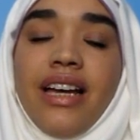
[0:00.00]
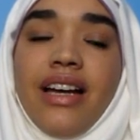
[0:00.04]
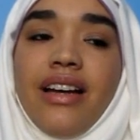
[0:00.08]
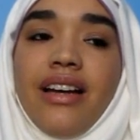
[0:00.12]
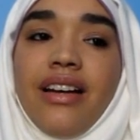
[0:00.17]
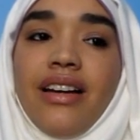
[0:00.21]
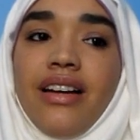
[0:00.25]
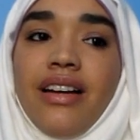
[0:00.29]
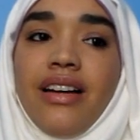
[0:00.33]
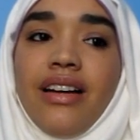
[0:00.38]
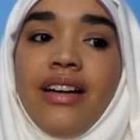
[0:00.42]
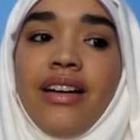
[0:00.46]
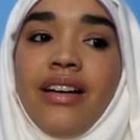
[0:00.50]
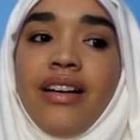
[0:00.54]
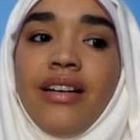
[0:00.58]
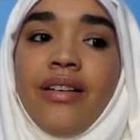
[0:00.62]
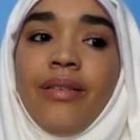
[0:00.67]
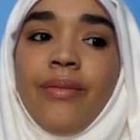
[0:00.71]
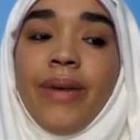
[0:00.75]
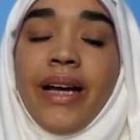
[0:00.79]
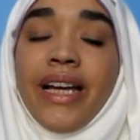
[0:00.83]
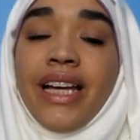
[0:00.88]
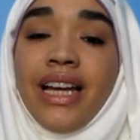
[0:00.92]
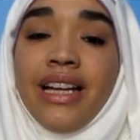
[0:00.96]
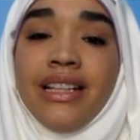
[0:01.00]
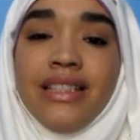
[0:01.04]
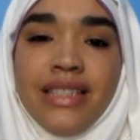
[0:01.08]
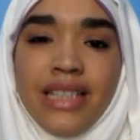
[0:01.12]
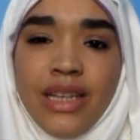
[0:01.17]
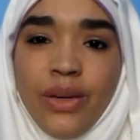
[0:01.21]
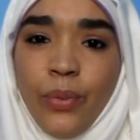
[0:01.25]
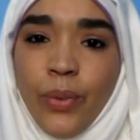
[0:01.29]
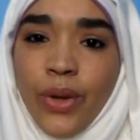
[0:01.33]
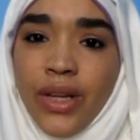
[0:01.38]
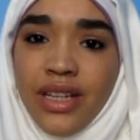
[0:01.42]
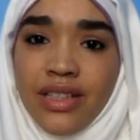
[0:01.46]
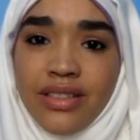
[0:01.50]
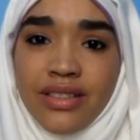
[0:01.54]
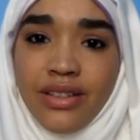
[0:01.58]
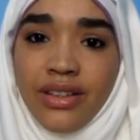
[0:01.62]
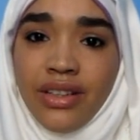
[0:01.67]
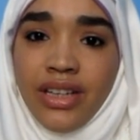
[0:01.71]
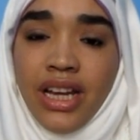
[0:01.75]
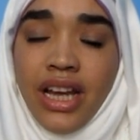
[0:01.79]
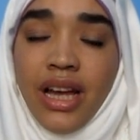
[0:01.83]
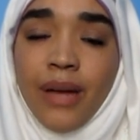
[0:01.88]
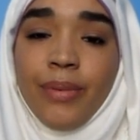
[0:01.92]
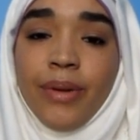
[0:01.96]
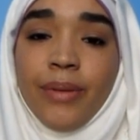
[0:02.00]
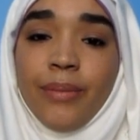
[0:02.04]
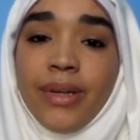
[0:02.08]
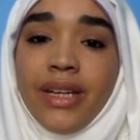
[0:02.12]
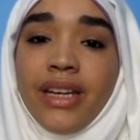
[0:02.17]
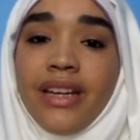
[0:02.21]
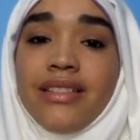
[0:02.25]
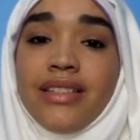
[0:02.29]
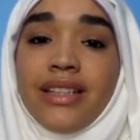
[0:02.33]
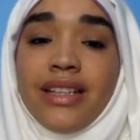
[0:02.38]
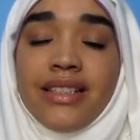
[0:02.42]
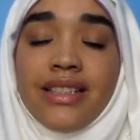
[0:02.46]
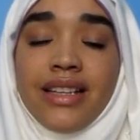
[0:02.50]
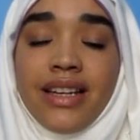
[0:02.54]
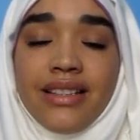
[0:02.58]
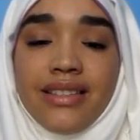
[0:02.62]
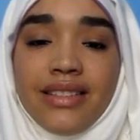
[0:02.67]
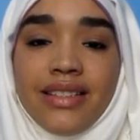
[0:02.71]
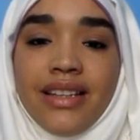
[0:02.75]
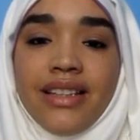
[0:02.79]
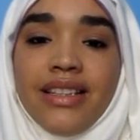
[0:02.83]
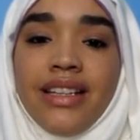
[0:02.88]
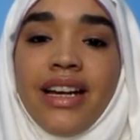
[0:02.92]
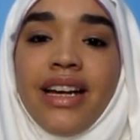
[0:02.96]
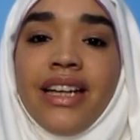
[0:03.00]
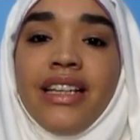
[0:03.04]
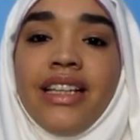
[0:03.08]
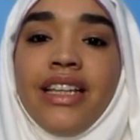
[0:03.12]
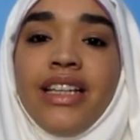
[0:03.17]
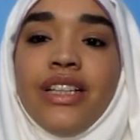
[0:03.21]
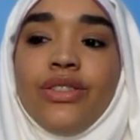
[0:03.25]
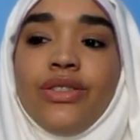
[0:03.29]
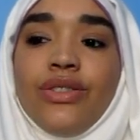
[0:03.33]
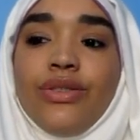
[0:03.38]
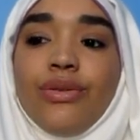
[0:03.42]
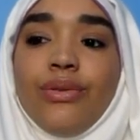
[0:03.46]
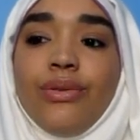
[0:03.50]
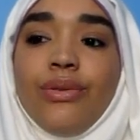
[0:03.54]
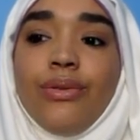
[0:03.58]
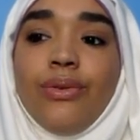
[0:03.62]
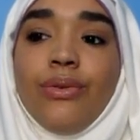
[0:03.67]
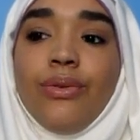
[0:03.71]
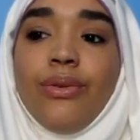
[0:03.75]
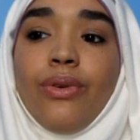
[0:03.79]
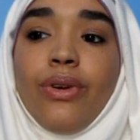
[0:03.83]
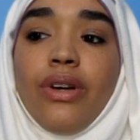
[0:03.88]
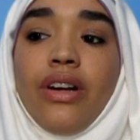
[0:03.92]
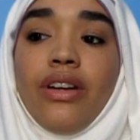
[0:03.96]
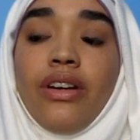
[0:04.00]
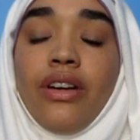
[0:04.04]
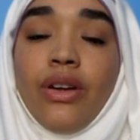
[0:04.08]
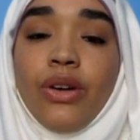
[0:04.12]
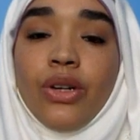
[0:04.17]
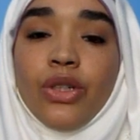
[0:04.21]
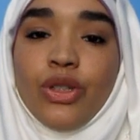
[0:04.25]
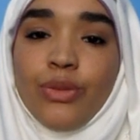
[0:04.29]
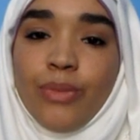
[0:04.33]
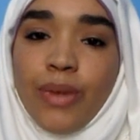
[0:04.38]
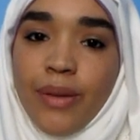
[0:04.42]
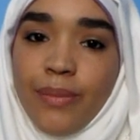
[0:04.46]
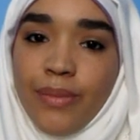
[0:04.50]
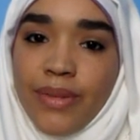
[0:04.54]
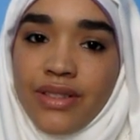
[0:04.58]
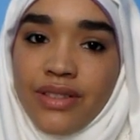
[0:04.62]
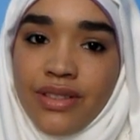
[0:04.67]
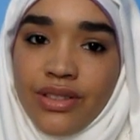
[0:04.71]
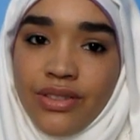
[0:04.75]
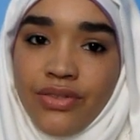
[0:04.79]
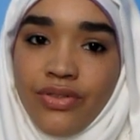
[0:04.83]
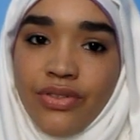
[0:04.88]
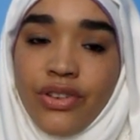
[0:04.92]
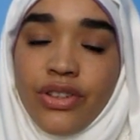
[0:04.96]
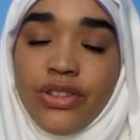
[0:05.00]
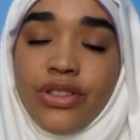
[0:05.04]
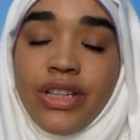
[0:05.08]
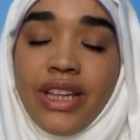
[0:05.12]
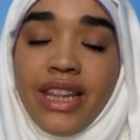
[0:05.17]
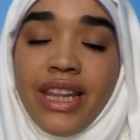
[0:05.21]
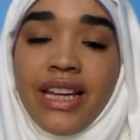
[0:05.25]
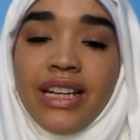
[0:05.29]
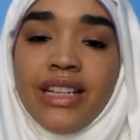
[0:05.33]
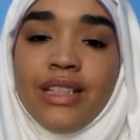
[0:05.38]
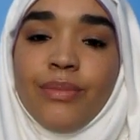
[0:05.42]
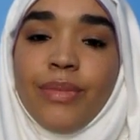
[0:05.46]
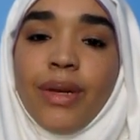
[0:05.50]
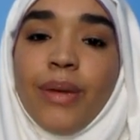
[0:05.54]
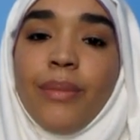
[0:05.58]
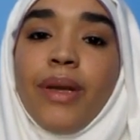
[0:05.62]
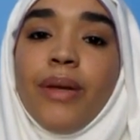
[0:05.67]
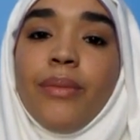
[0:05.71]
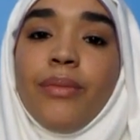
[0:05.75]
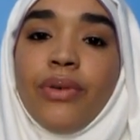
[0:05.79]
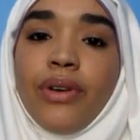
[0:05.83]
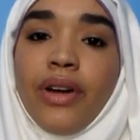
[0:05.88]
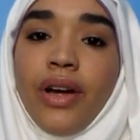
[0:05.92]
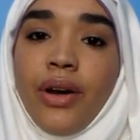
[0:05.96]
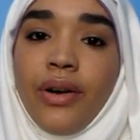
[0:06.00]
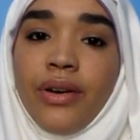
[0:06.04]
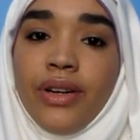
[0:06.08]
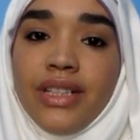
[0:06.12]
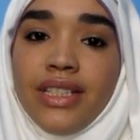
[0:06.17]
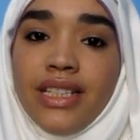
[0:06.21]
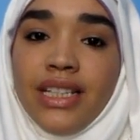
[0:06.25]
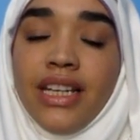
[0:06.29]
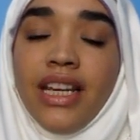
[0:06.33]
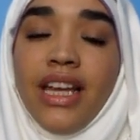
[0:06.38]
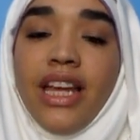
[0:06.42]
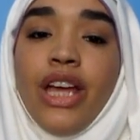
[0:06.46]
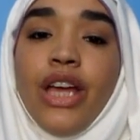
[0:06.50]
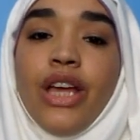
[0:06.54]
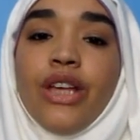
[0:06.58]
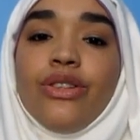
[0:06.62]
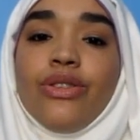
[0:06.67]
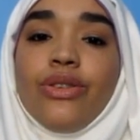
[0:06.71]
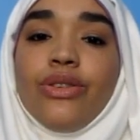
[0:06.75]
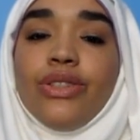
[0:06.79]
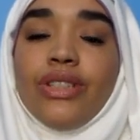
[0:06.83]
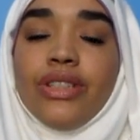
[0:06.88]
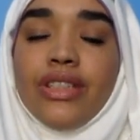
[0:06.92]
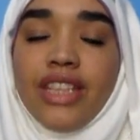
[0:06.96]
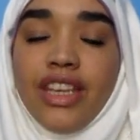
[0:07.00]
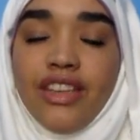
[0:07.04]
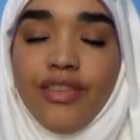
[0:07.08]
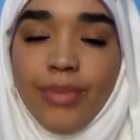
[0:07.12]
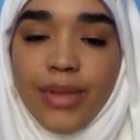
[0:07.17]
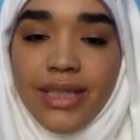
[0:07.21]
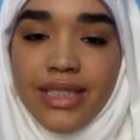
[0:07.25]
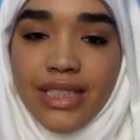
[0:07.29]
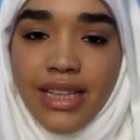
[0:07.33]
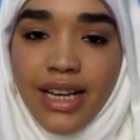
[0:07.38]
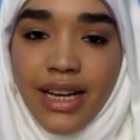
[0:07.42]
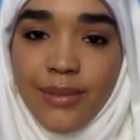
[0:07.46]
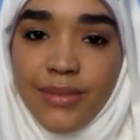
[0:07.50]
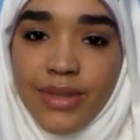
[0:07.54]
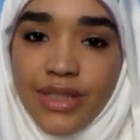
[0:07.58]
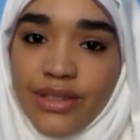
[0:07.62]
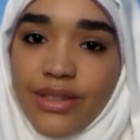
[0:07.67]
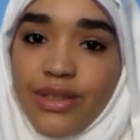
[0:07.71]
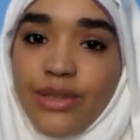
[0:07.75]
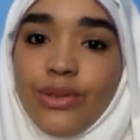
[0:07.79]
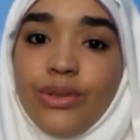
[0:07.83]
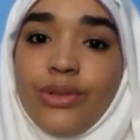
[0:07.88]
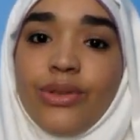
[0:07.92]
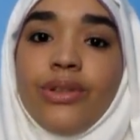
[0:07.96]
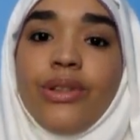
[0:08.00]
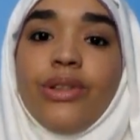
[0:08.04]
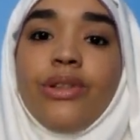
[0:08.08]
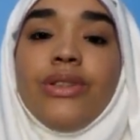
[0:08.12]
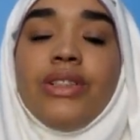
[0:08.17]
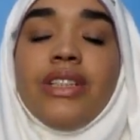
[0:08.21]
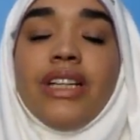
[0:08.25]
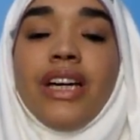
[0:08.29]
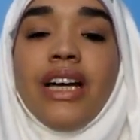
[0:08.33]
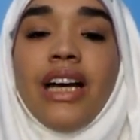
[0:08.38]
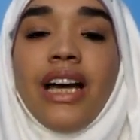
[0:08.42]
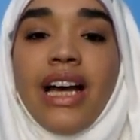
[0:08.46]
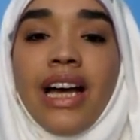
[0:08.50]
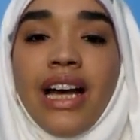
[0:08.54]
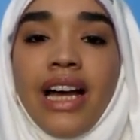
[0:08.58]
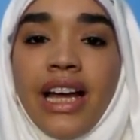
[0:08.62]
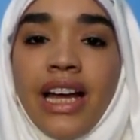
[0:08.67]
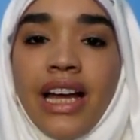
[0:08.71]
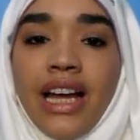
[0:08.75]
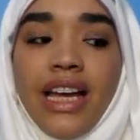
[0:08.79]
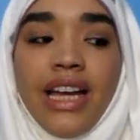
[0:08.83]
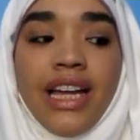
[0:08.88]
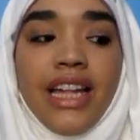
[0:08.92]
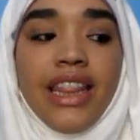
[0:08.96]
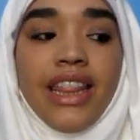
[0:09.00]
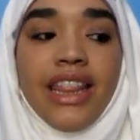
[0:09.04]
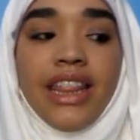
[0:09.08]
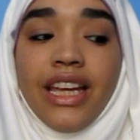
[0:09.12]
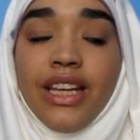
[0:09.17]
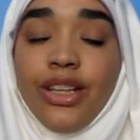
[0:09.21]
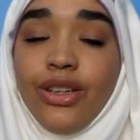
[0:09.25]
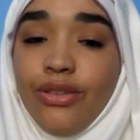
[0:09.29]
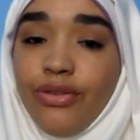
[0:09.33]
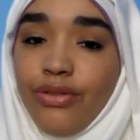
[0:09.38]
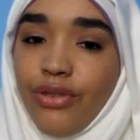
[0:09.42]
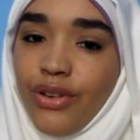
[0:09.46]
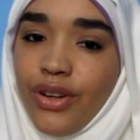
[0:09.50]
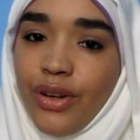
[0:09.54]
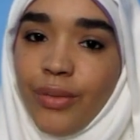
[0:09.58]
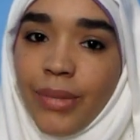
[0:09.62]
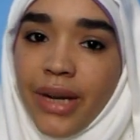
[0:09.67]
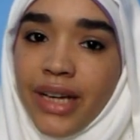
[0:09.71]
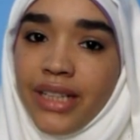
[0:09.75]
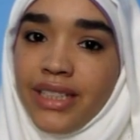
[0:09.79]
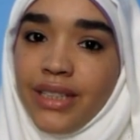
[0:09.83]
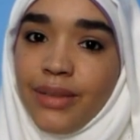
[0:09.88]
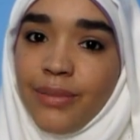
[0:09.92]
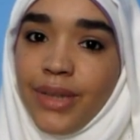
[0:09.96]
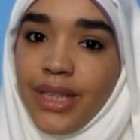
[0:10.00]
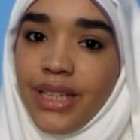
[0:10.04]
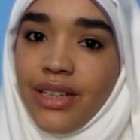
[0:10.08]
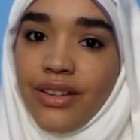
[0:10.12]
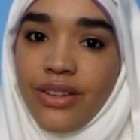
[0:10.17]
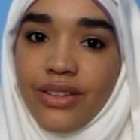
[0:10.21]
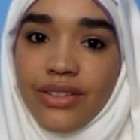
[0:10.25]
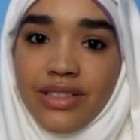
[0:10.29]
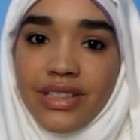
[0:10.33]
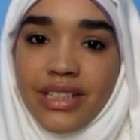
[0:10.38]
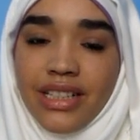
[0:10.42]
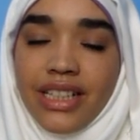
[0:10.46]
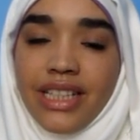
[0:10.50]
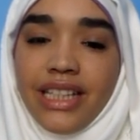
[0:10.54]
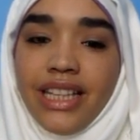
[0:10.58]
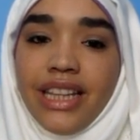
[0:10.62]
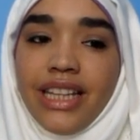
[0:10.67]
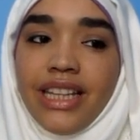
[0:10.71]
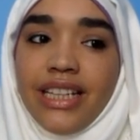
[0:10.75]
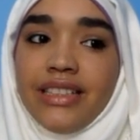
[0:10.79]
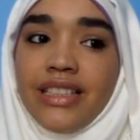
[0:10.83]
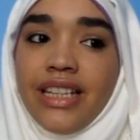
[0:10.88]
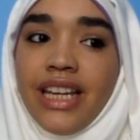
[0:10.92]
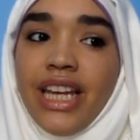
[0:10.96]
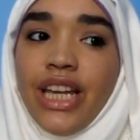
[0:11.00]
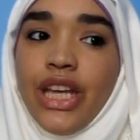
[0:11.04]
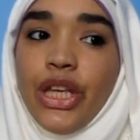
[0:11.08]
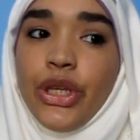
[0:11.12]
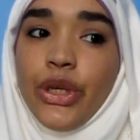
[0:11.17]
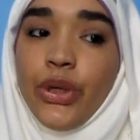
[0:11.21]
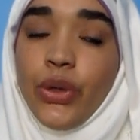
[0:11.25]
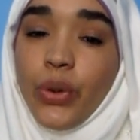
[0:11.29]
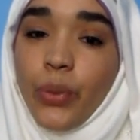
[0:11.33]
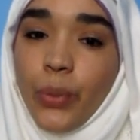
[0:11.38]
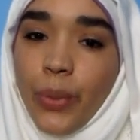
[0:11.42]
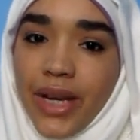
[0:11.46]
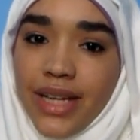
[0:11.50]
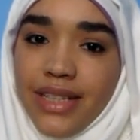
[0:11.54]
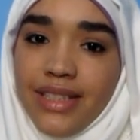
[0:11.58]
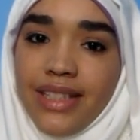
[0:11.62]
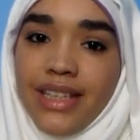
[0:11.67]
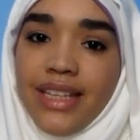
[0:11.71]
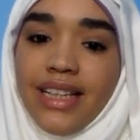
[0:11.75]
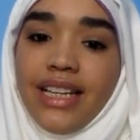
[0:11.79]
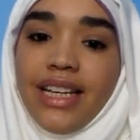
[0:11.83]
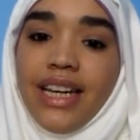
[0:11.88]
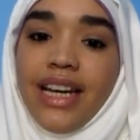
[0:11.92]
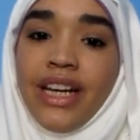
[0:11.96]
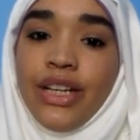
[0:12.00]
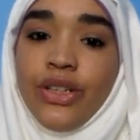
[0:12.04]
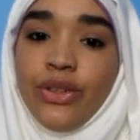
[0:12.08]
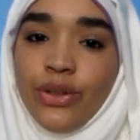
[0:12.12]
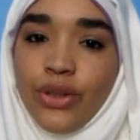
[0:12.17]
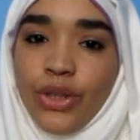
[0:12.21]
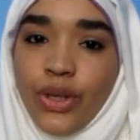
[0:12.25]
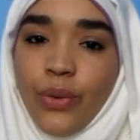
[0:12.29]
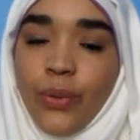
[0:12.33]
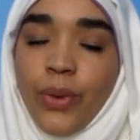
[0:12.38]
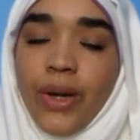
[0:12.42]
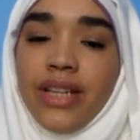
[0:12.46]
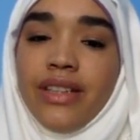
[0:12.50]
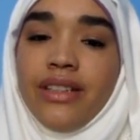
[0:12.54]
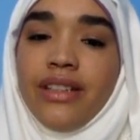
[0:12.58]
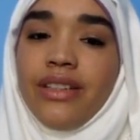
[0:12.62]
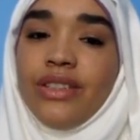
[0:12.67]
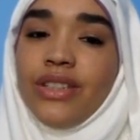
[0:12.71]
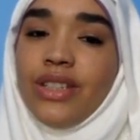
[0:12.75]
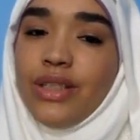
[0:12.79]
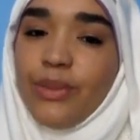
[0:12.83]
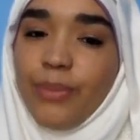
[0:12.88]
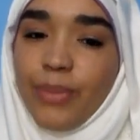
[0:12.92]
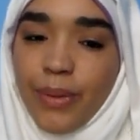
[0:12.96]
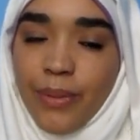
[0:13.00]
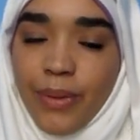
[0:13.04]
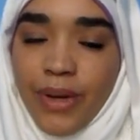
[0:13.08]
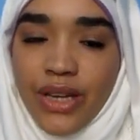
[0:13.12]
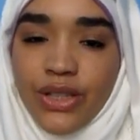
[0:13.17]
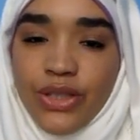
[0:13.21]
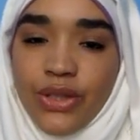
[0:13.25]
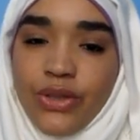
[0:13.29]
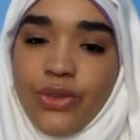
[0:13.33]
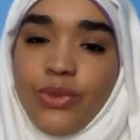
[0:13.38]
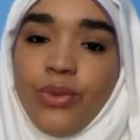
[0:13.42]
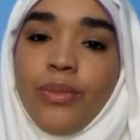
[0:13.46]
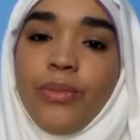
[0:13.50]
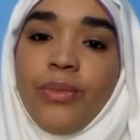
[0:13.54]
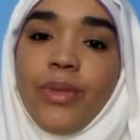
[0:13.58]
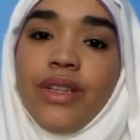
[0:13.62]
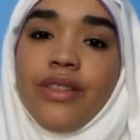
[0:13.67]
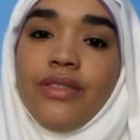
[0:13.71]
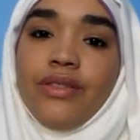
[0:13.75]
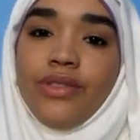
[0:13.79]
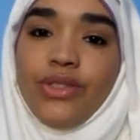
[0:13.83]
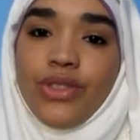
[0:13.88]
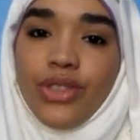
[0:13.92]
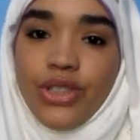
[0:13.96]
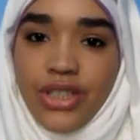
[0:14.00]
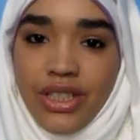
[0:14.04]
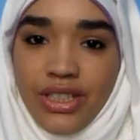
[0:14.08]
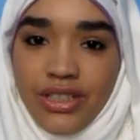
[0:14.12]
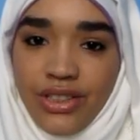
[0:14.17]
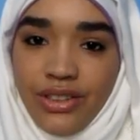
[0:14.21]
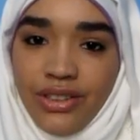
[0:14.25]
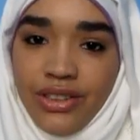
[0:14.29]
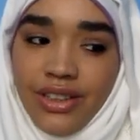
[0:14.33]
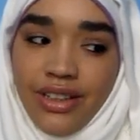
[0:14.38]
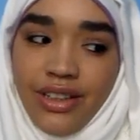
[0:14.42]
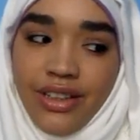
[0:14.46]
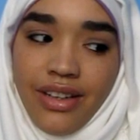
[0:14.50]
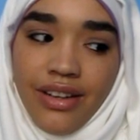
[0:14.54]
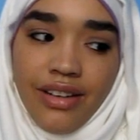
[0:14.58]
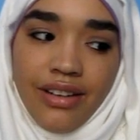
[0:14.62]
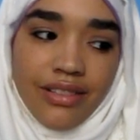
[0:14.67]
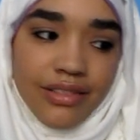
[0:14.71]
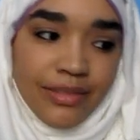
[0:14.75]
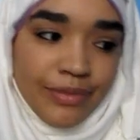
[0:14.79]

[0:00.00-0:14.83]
I can't say when it's going to happen, because as I said, I need to launch my business first, so that is my main priority. So just give me time, Sister Noor al-Huda. I thank you for reminding me constantly that you're waiting. I know you're waiting. Just be patient with me. Jazakallah khair.